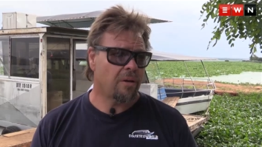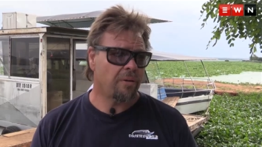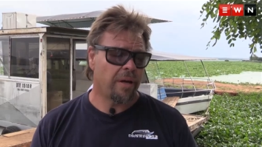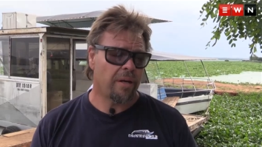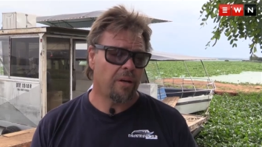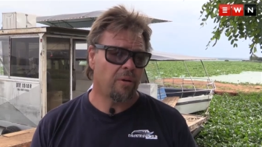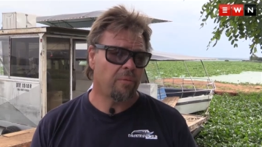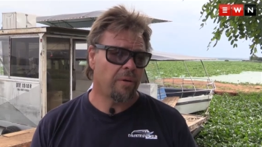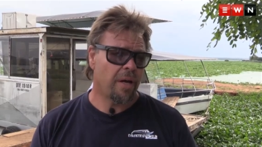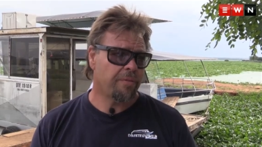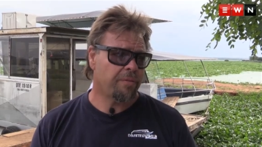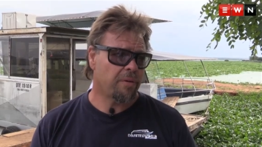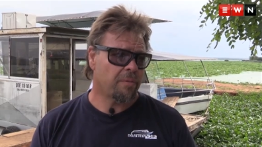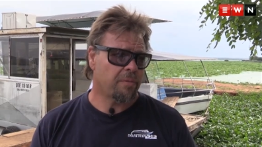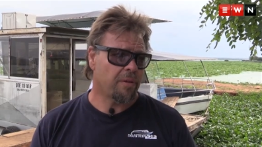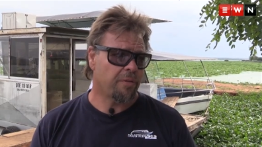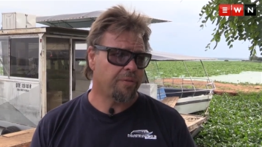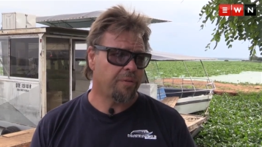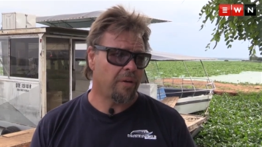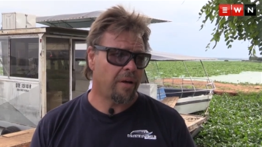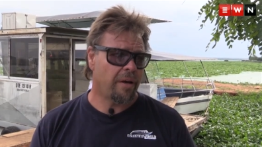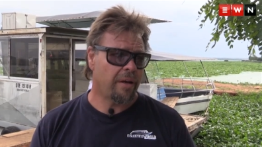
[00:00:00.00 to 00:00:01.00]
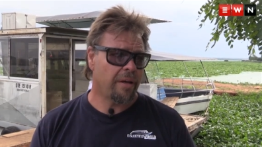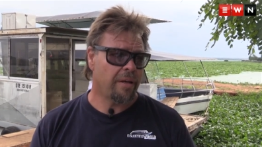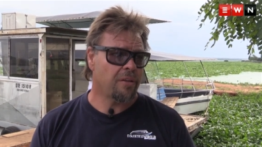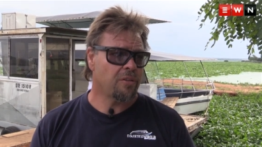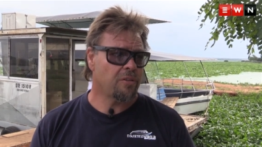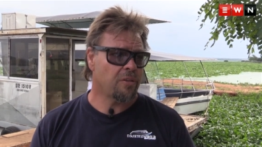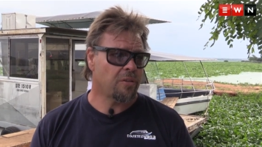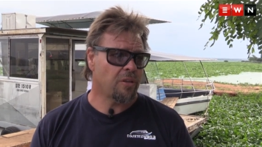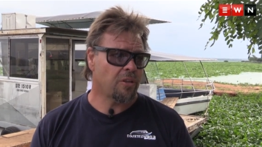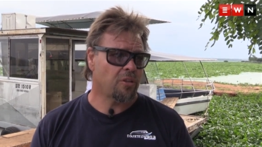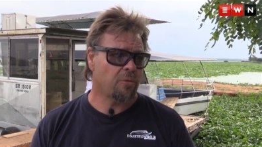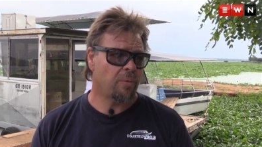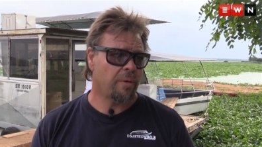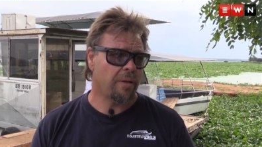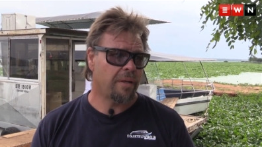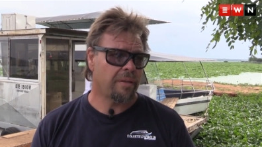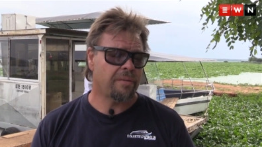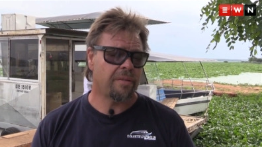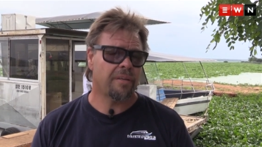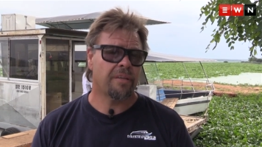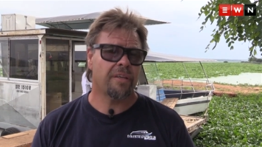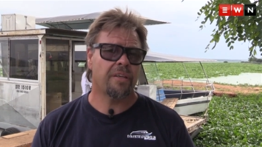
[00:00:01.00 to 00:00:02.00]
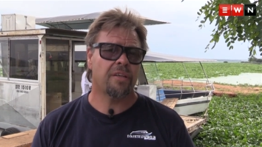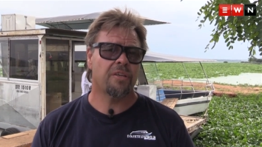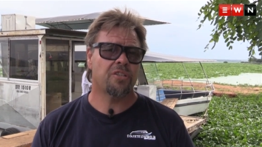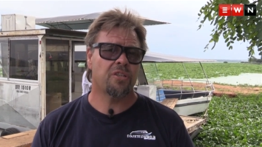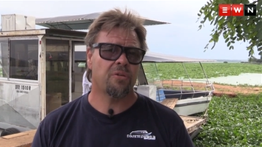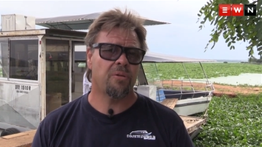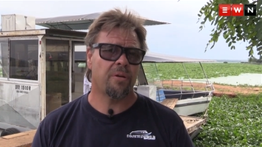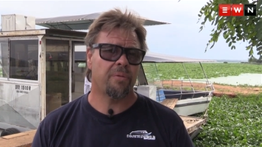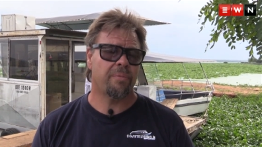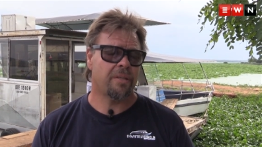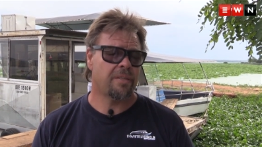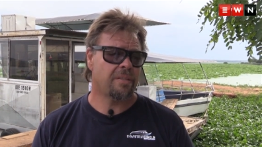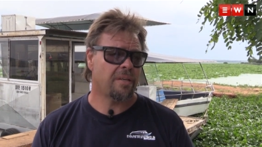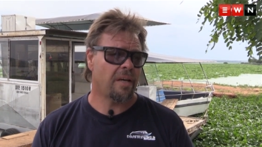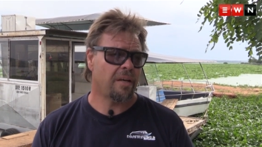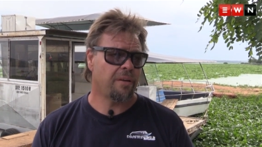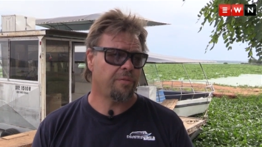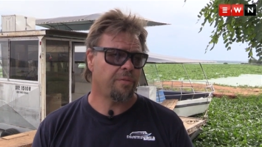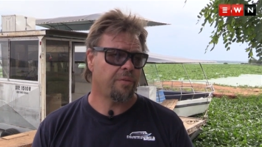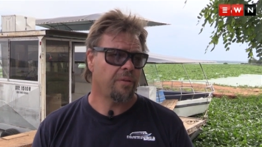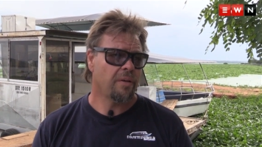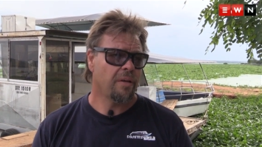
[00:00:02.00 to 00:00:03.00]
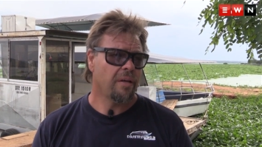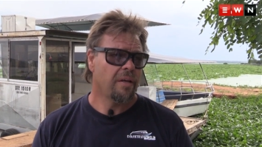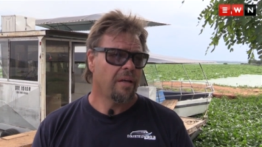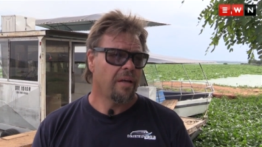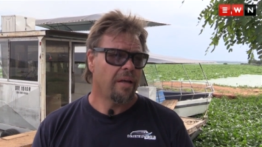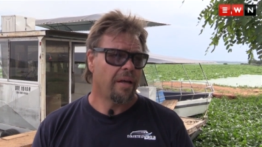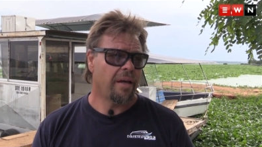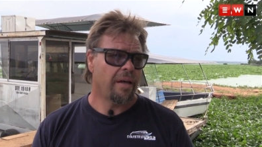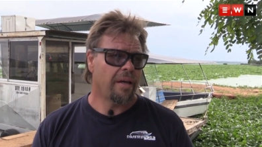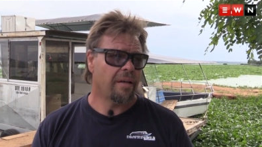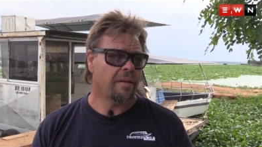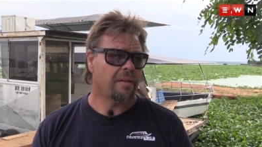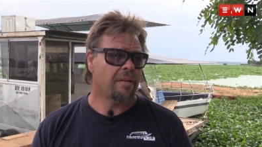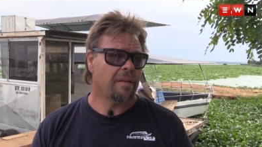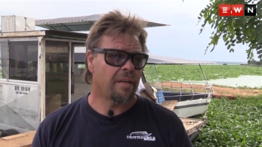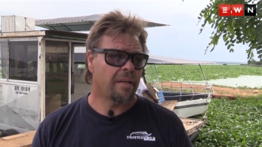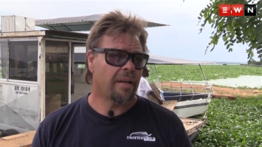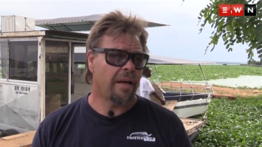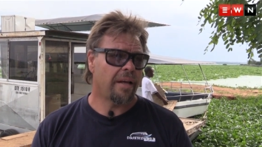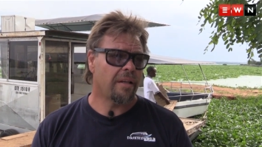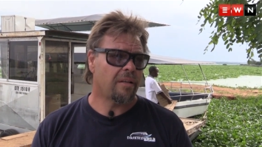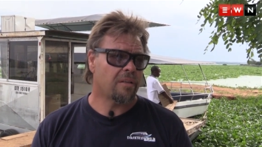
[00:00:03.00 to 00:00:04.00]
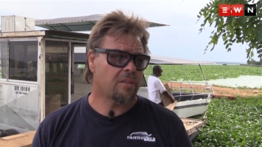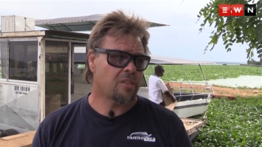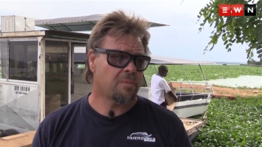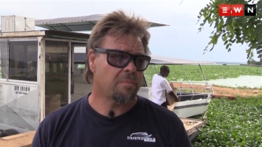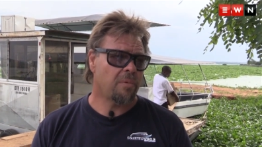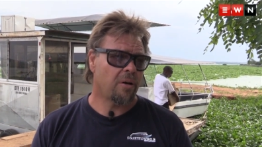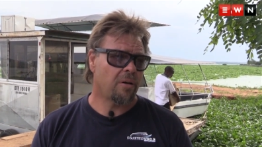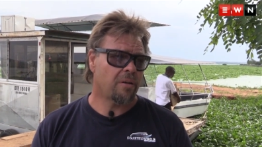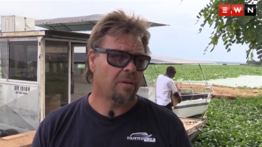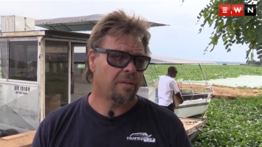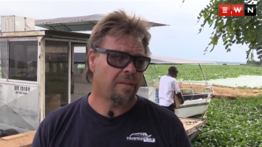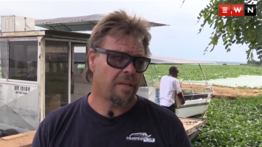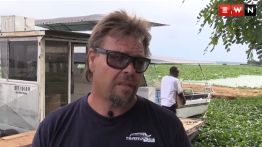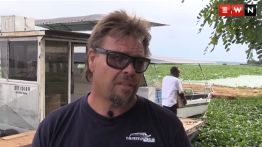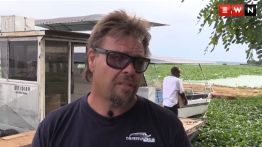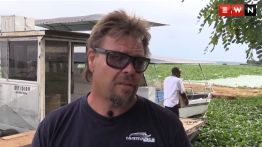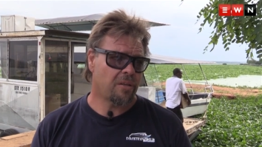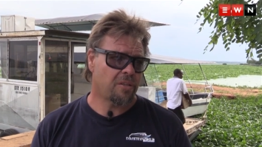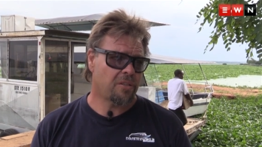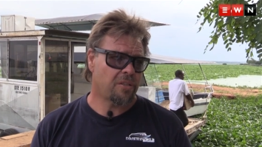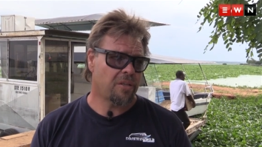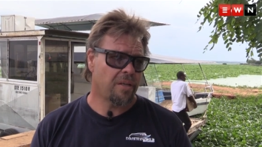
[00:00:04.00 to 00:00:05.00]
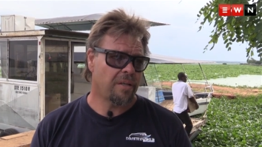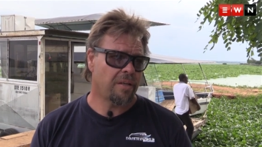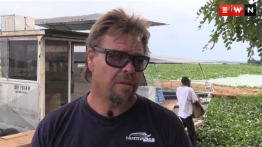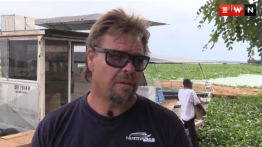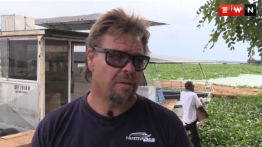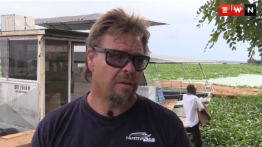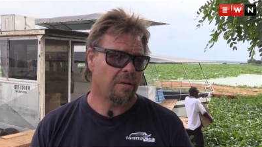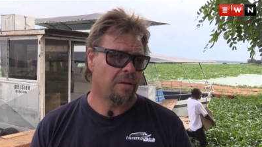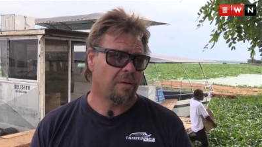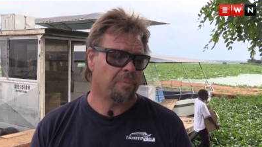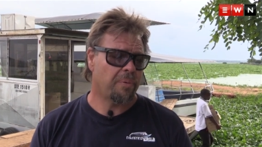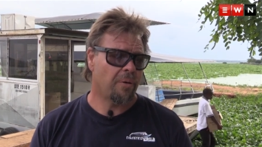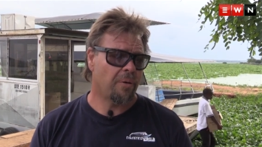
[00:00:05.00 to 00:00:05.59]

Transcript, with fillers: ran away from the fire into the toilet thinking she would be safe and inhaled smoke. That's how she uh,